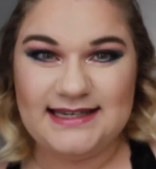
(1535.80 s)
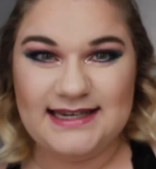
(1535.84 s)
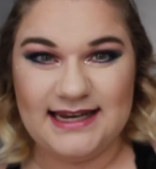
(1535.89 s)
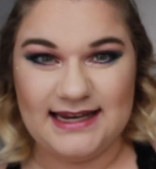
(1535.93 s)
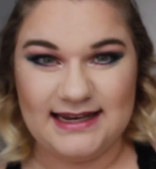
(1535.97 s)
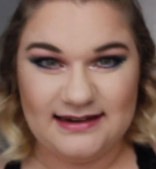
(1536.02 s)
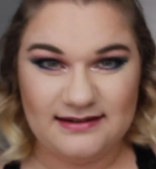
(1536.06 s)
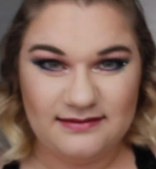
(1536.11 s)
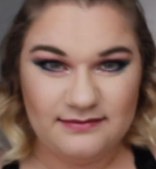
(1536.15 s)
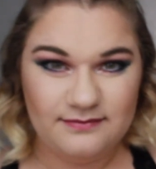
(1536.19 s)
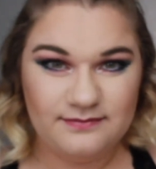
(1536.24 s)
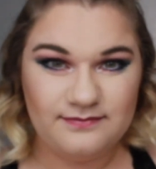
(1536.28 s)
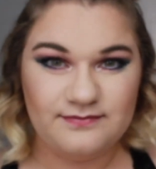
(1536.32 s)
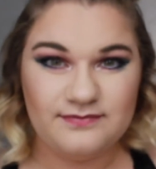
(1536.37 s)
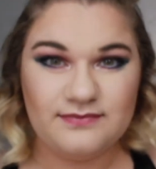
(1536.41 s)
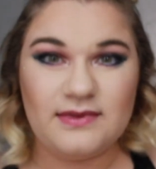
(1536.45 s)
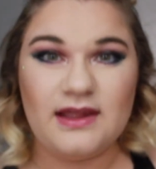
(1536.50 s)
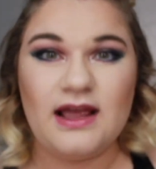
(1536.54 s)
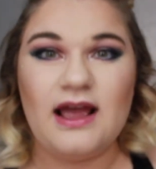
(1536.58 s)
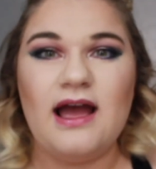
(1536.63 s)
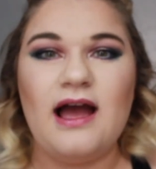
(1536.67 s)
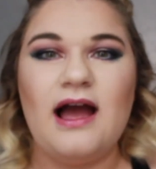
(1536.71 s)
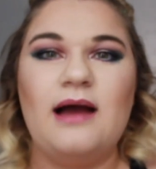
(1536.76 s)
Then
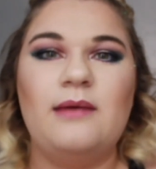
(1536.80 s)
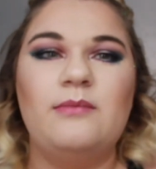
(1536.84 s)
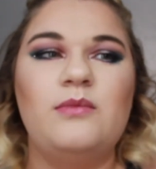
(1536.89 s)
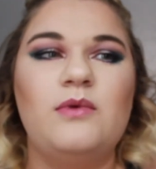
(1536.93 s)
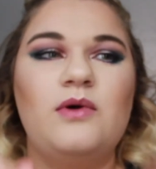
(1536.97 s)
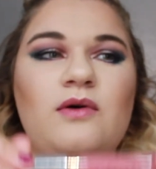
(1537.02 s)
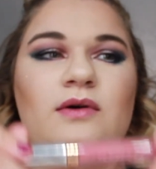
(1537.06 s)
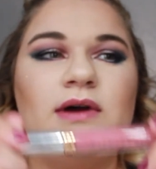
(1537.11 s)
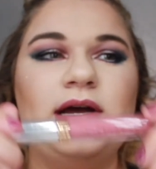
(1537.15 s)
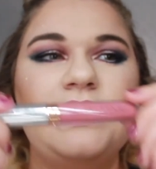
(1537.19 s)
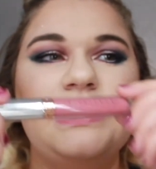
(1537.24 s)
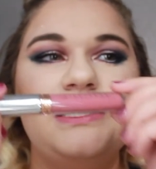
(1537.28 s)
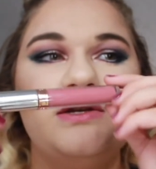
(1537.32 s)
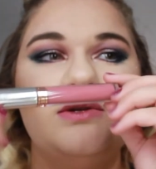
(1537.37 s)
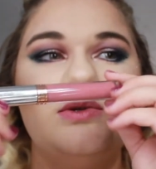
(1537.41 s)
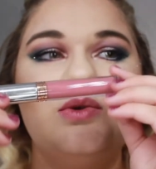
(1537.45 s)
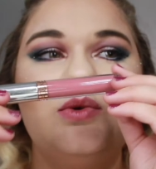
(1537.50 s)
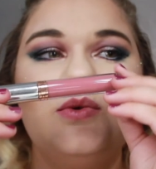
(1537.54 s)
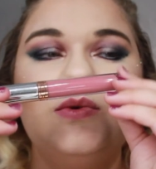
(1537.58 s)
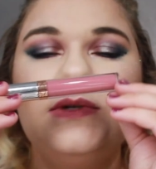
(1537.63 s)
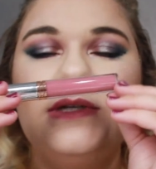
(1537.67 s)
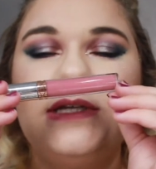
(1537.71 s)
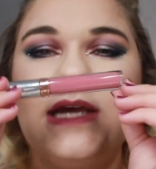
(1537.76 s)
I'm going
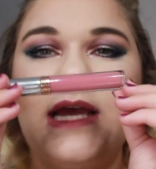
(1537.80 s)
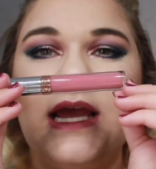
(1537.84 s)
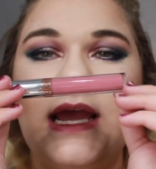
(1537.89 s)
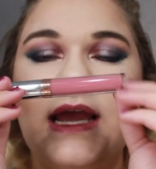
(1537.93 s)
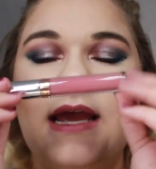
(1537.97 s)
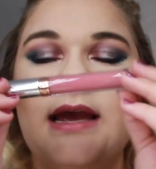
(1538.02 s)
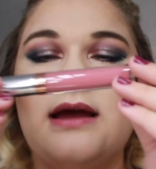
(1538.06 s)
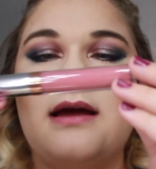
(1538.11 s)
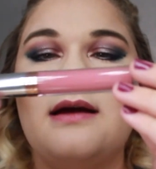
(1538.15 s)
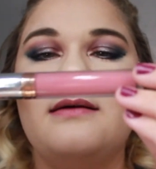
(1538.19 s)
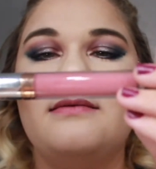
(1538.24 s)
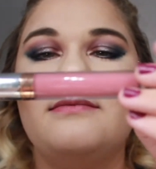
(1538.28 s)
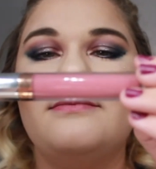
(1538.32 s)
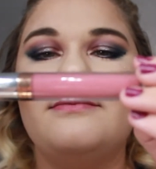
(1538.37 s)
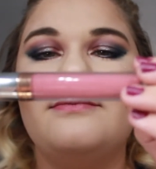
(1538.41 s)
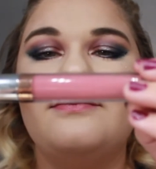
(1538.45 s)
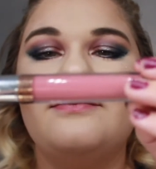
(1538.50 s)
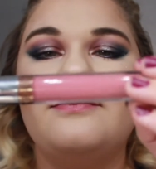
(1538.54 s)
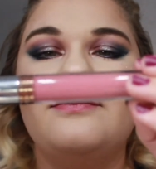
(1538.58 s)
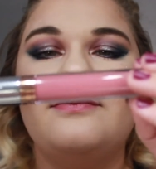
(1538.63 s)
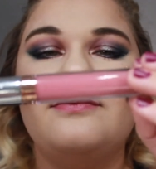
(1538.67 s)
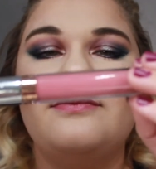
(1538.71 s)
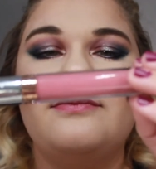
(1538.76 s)
to take
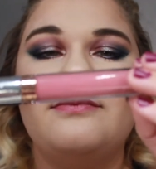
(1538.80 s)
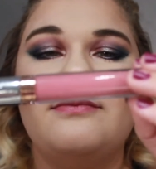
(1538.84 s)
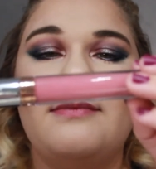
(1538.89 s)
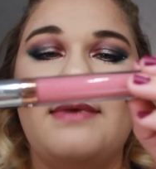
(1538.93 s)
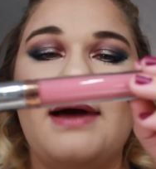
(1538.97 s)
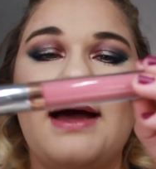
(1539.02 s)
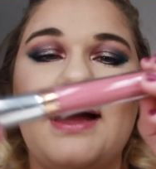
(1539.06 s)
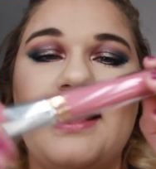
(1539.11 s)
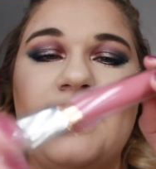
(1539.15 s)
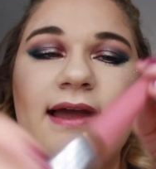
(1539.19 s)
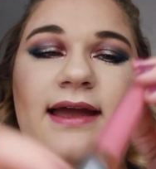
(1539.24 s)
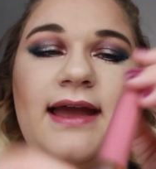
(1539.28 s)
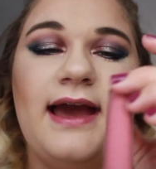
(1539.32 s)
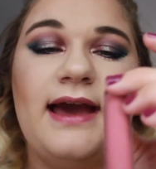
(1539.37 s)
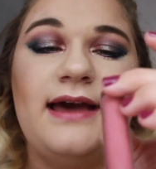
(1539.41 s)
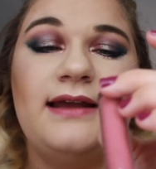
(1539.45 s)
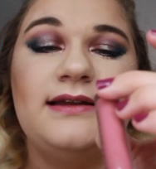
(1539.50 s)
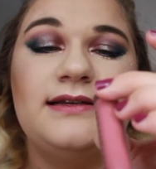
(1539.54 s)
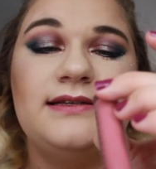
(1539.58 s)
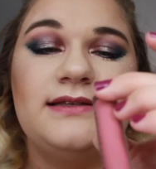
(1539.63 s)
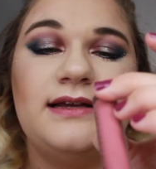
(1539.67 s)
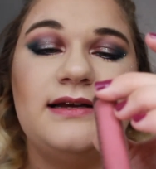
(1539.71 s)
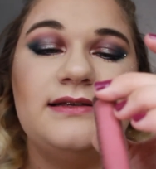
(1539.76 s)
my
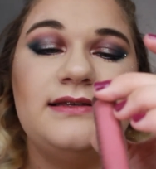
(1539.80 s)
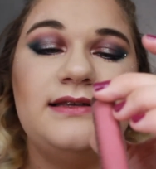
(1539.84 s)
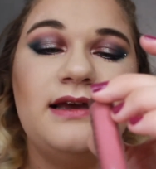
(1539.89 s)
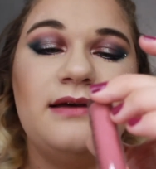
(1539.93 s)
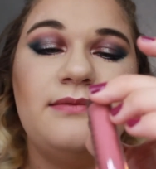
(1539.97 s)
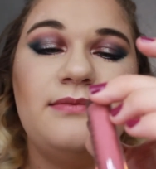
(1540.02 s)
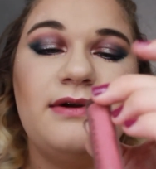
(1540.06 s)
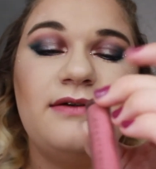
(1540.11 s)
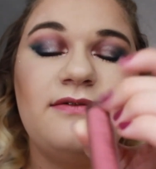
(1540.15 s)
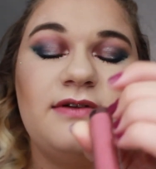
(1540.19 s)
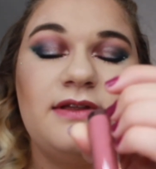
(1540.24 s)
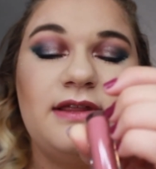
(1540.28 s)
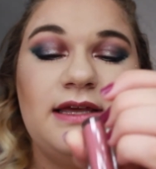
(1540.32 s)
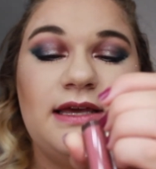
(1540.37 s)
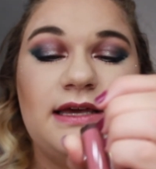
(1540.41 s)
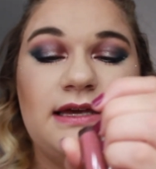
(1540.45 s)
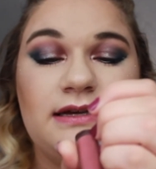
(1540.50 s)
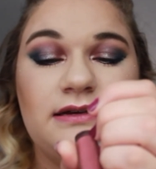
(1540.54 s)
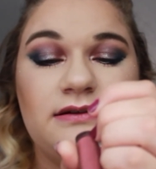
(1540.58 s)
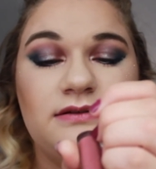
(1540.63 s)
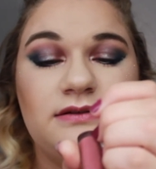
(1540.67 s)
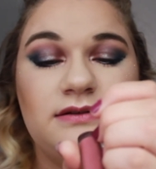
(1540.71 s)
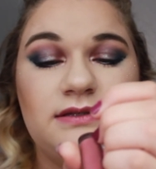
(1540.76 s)
Anastasia Beverly
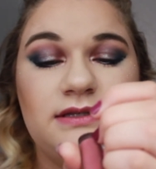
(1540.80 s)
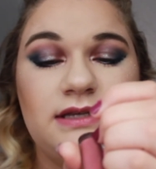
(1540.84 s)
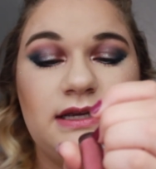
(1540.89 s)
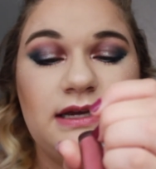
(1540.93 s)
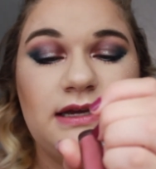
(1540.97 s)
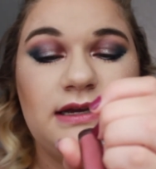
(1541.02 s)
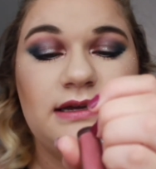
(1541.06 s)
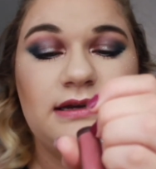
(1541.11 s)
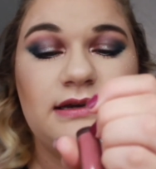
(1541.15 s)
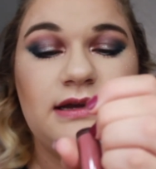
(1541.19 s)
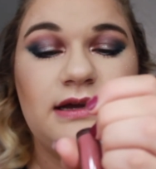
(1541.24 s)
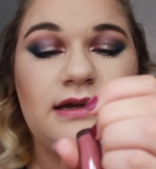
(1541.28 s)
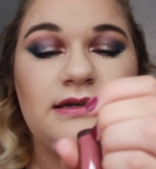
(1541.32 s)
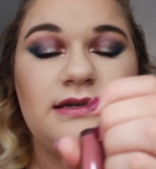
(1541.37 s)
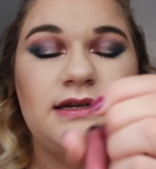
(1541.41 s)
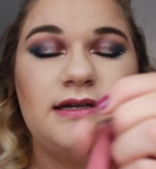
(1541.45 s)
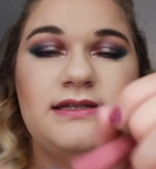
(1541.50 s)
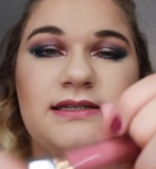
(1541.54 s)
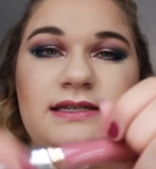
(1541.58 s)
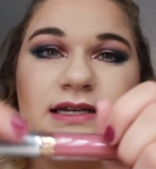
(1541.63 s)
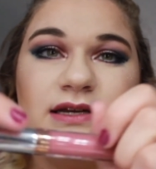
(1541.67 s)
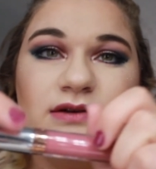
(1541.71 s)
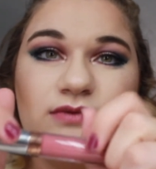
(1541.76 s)
Hills in
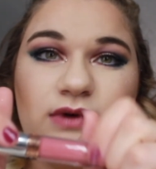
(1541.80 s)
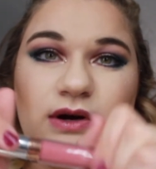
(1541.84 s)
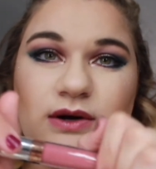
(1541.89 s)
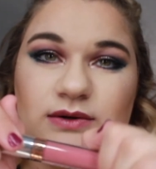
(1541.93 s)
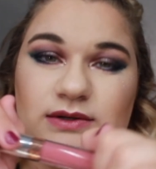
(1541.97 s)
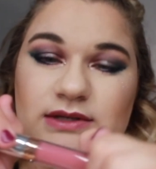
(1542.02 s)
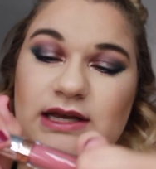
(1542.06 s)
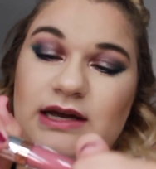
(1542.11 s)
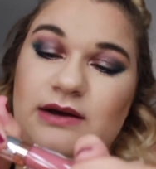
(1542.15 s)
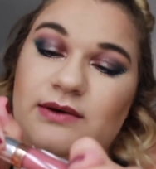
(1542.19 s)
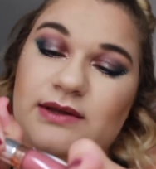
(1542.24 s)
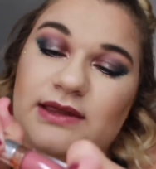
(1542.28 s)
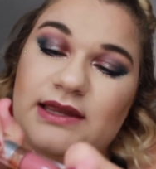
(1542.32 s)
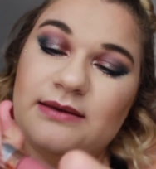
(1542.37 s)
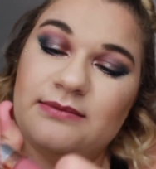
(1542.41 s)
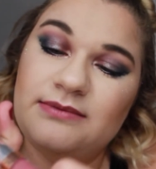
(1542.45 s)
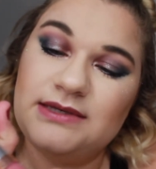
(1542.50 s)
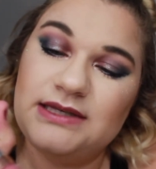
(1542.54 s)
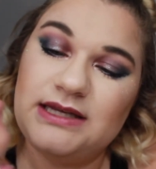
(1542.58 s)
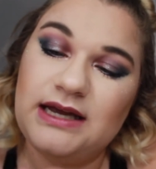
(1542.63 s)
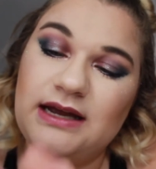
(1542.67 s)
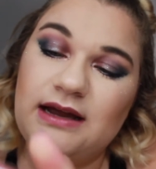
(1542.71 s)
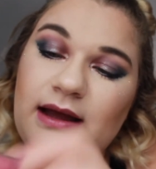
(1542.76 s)
Dusty Rose liquid
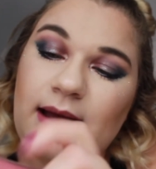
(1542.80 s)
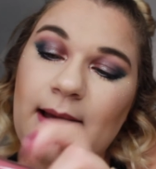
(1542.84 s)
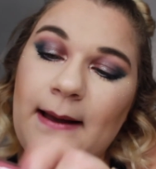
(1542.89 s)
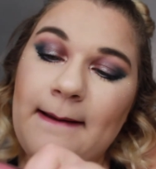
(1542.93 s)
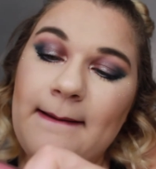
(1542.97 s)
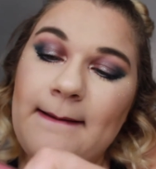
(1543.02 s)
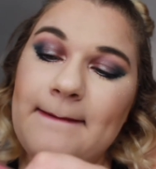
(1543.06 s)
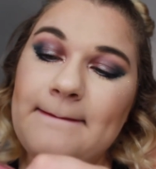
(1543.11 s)
lipstick.